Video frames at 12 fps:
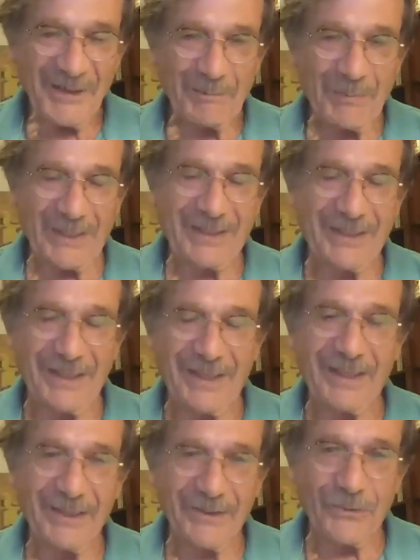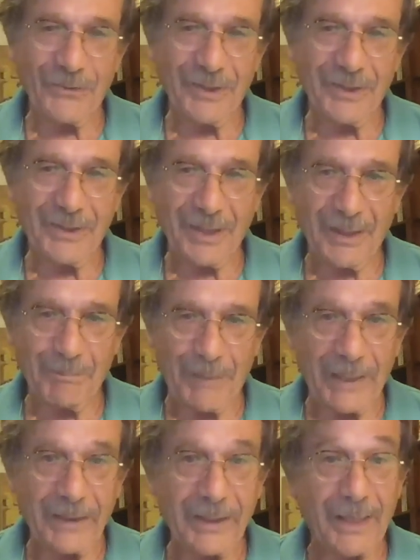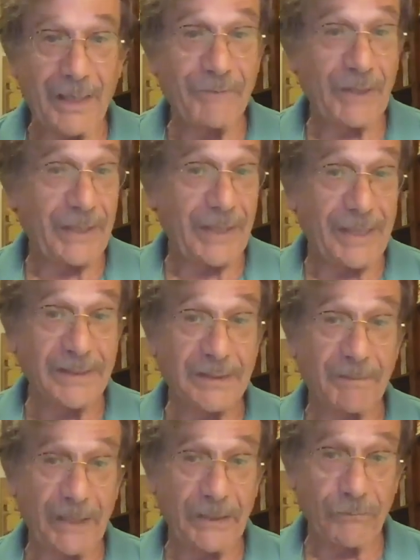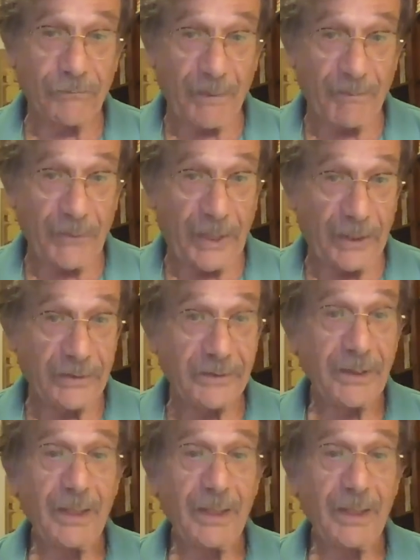but going back and having an estimate of M0.